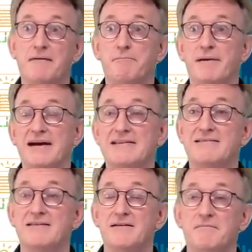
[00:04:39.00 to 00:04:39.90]

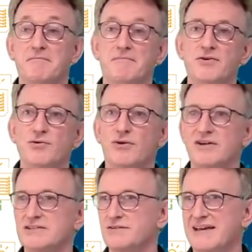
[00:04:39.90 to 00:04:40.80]
But you
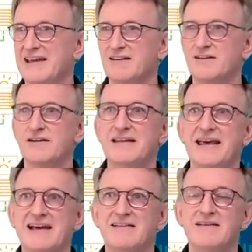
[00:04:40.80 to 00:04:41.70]
also cannot
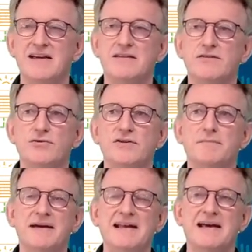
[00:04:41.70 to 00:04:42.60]
connect it to the
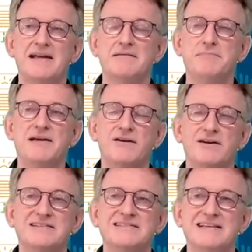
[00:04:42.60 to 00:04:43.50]
main line
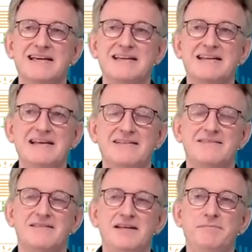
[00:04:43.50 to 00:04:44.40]
because it needs
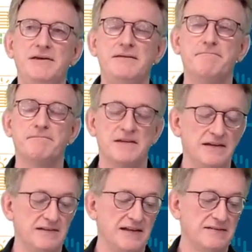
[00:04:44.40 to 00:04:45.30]
TP.
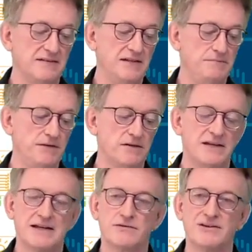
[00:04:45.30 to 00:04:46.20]
It has TP
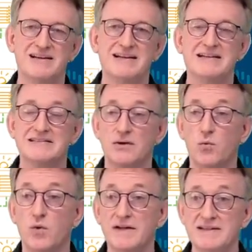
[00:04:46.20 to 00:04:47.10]
connector. So
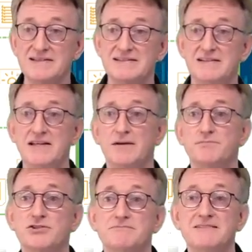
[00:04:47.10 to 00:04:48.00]
what is the
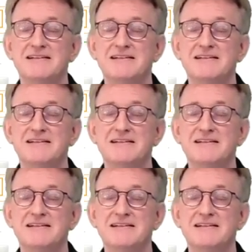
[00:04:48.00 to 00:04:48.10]
option?